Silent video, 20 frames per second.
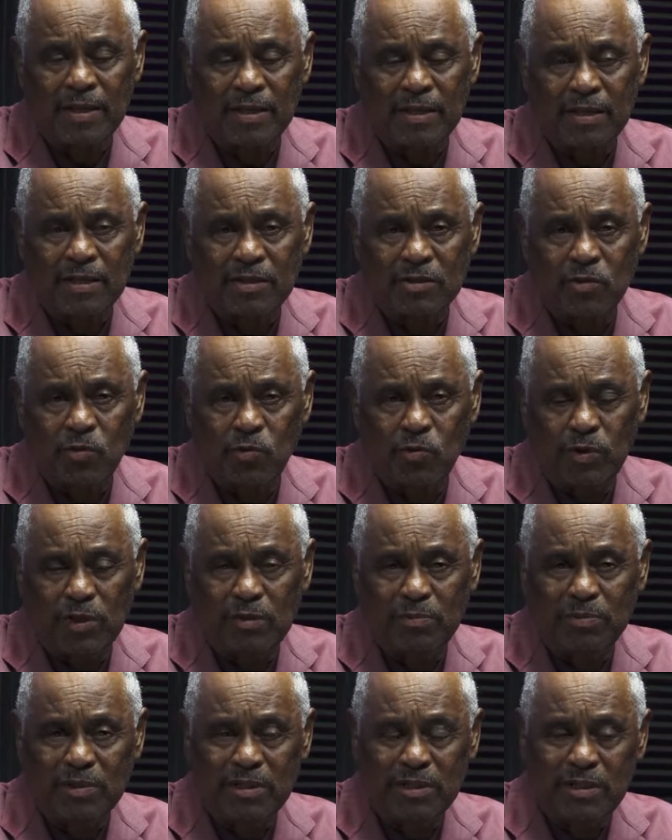So We
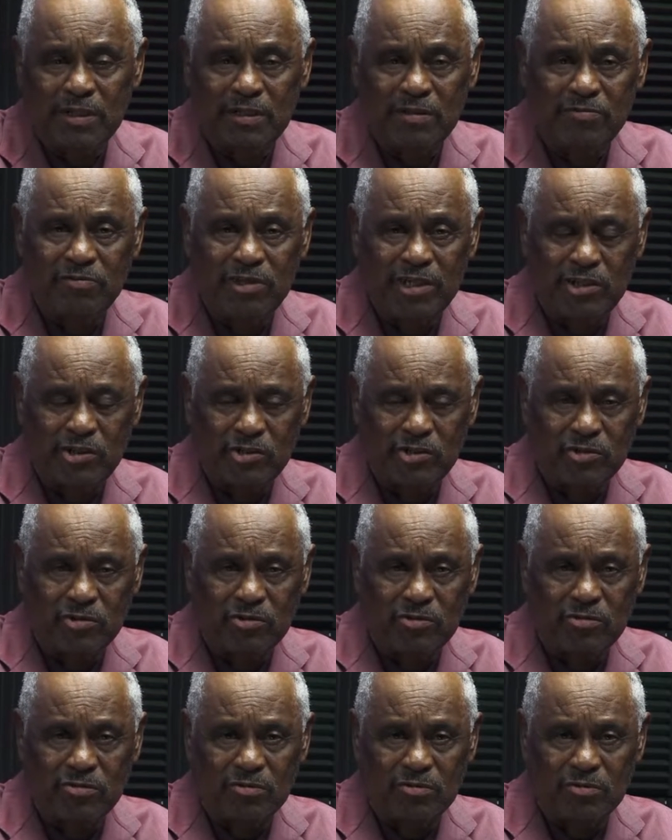Believe
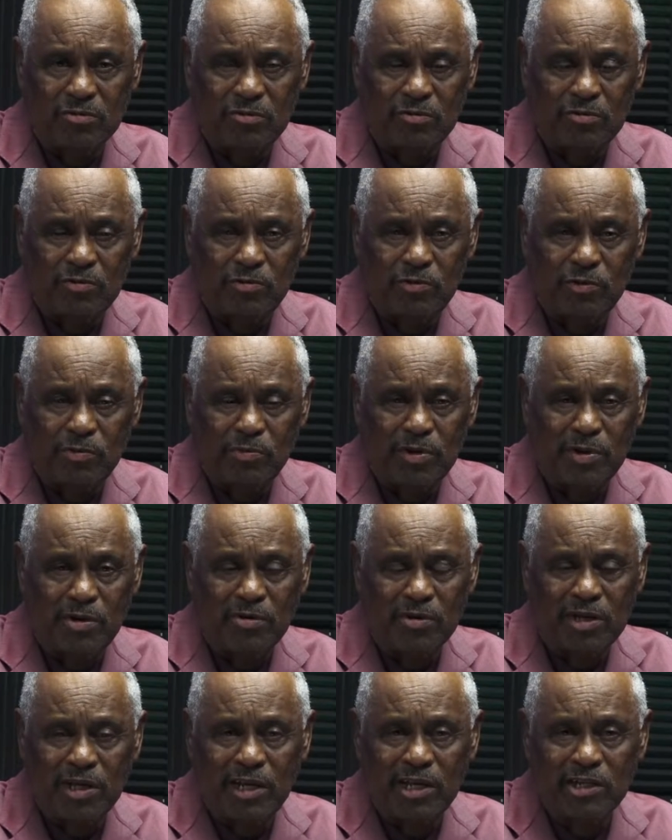Digital. We're
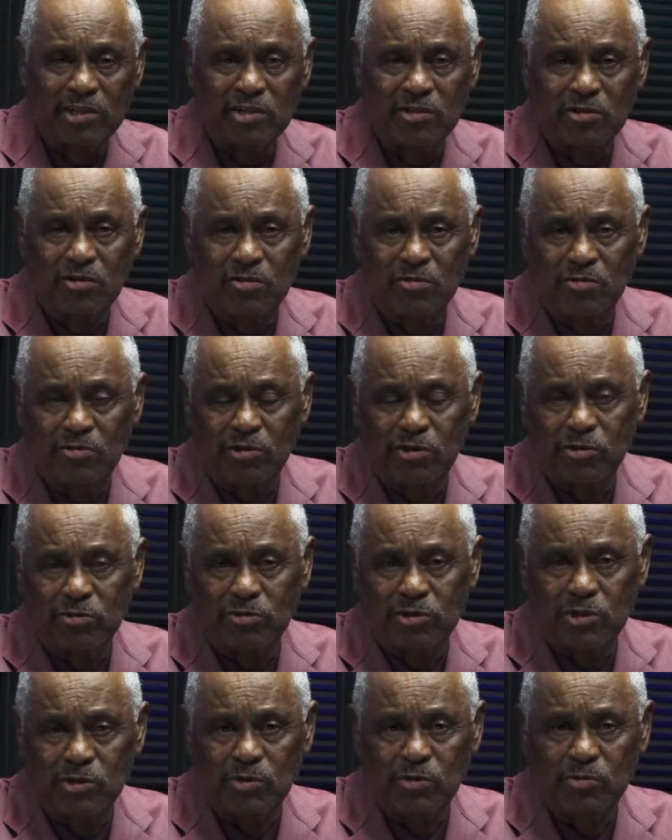broadcasting on
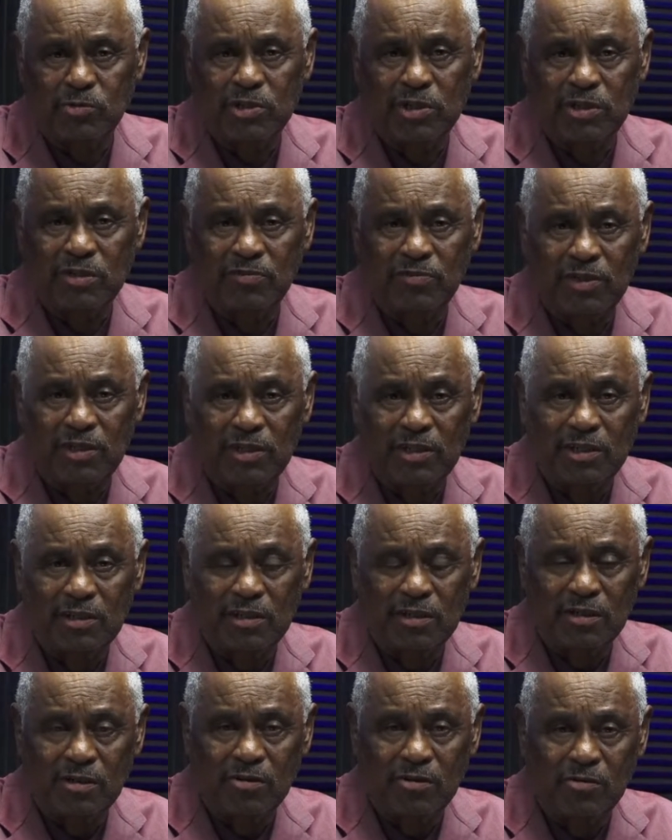YouTube TV,
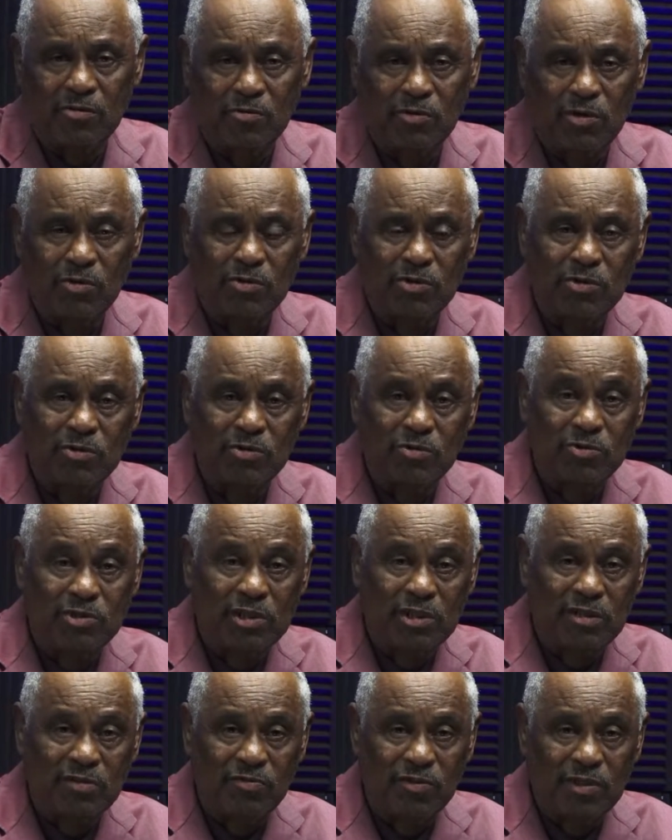on Roku
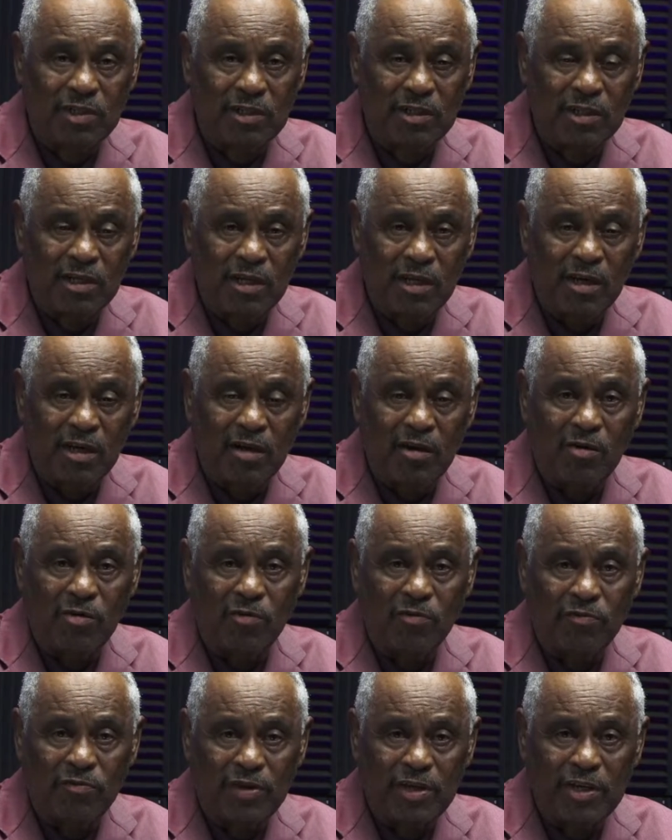TV,
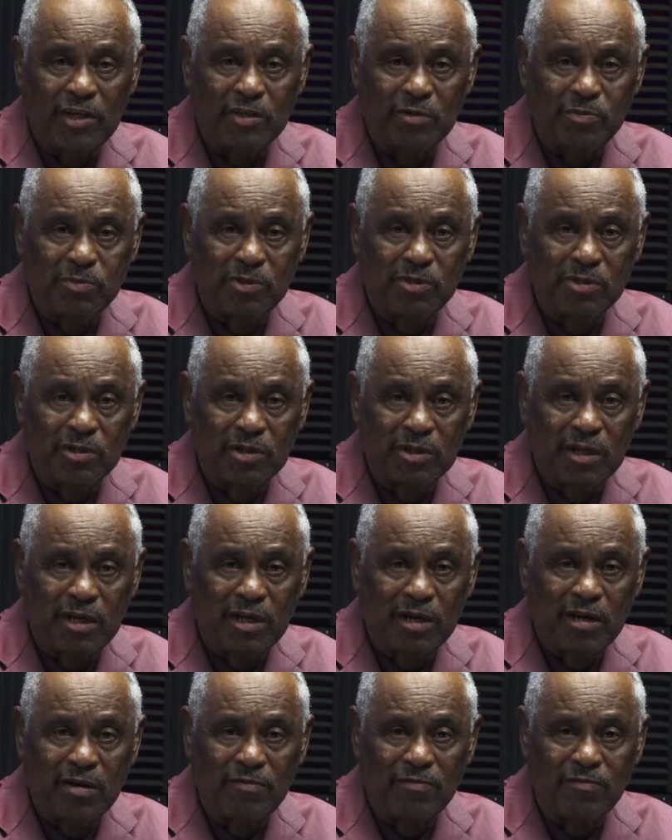on Facebook,
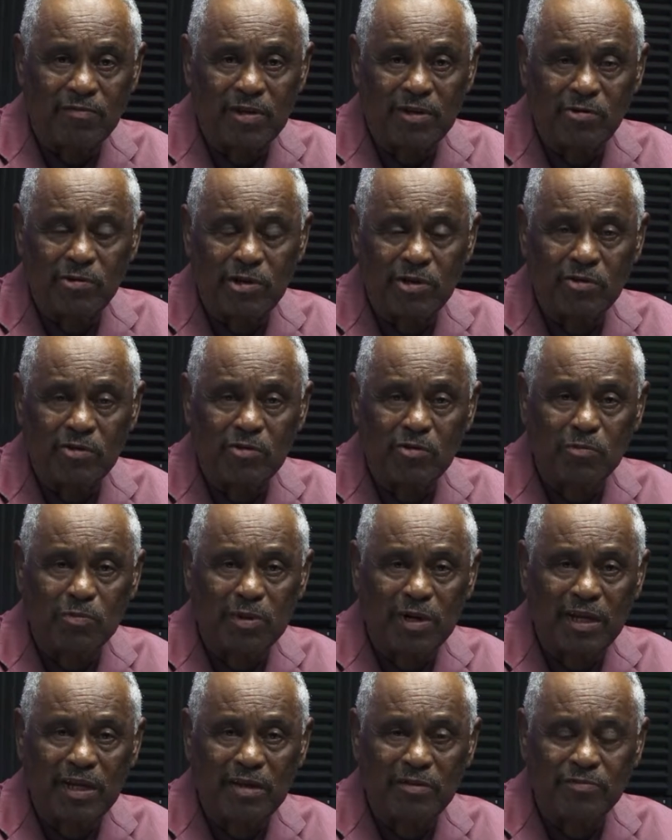and our very own
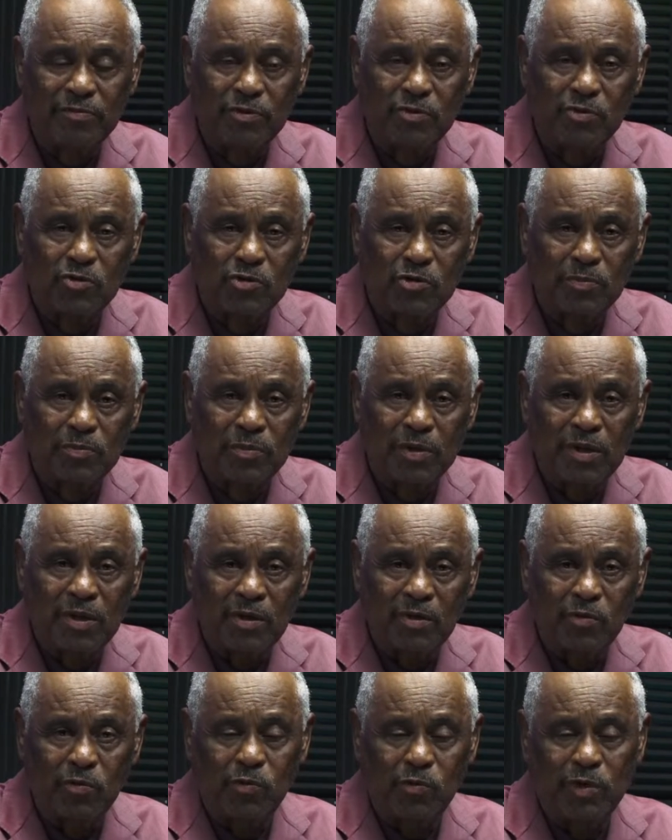platform,
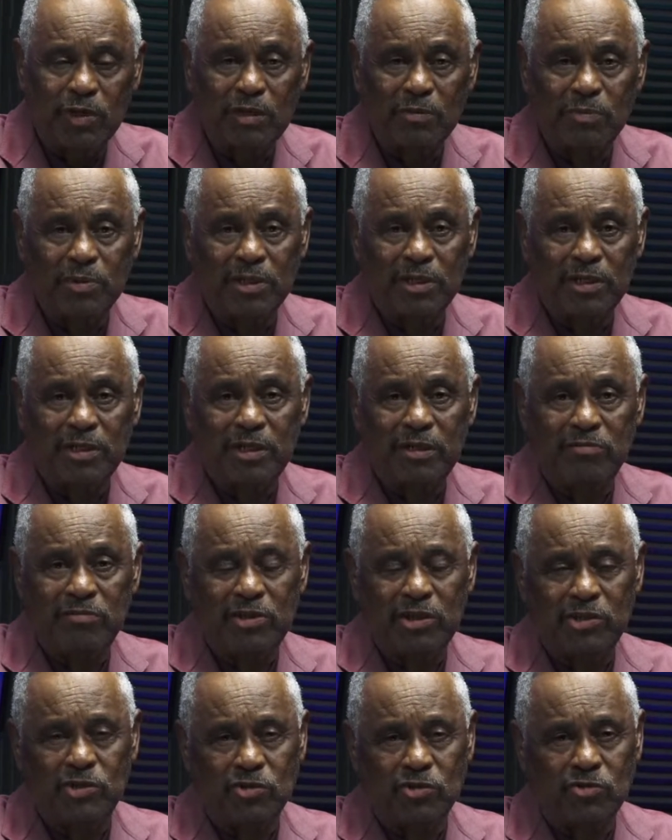
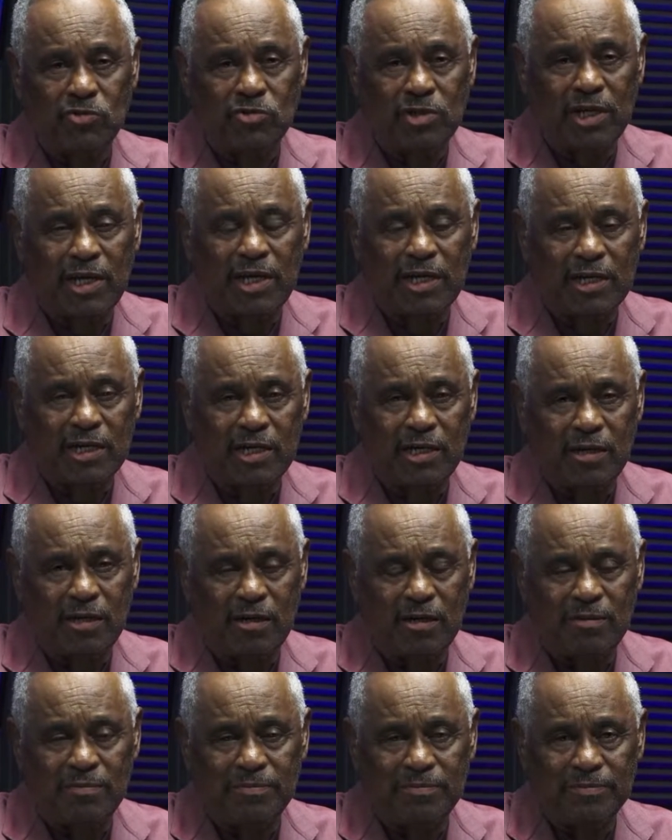
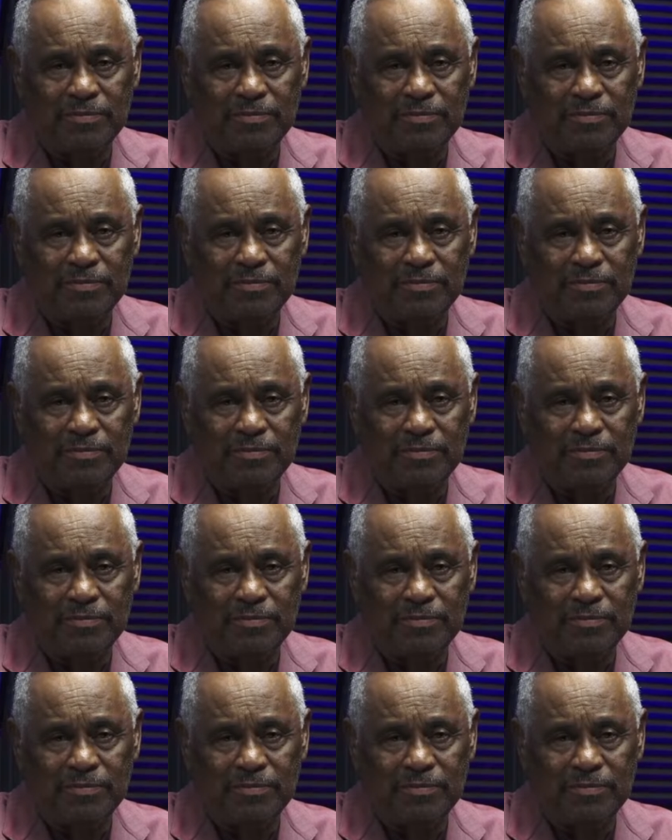WeBelieveDigital.com.